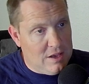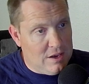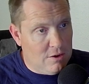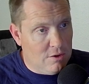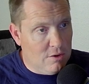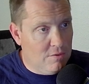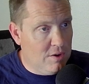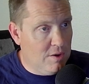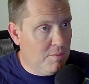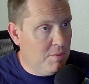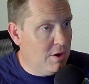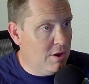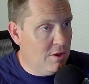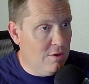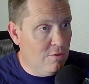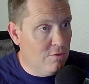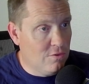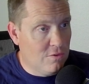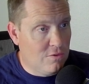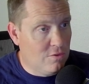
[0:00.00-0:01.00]
I don't know if anybody
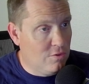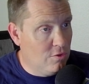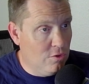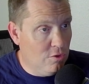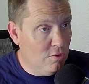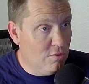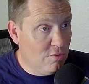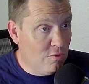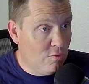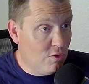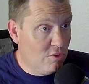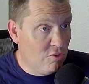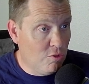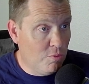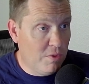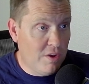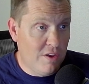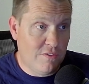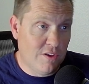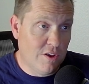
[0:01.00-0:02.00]
uses still uses Visual
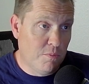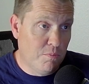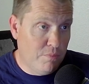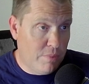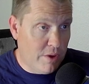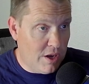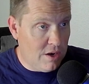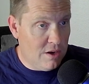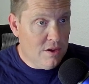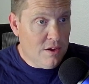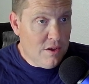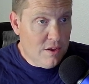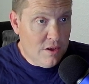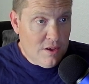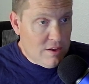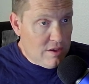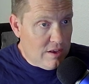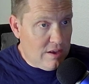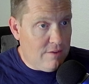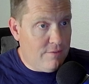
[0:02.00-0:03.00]
Basic, but
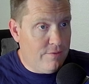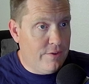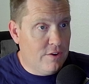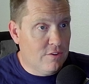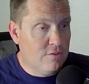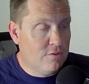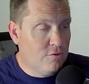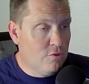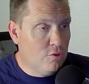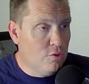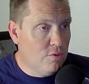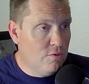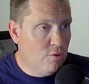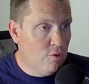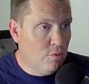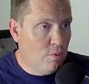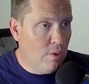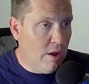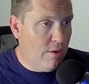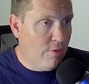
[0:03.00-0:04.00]
if there's two of
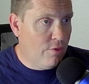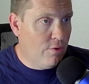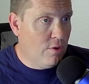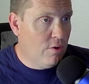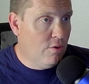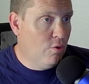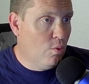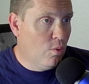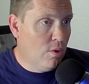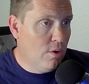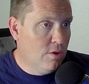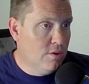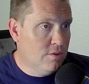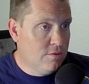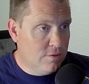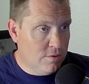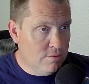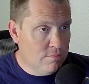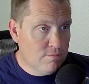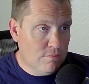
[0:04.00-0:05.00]
you out there in the world,
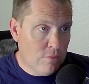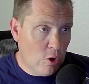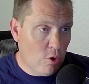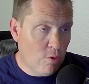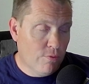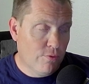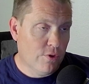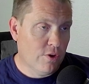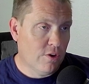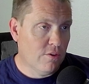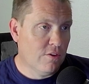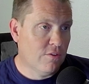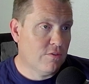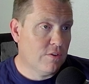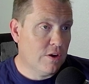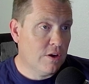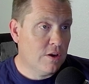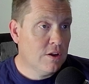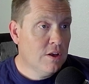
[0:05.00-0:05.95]
hopefully you're listening.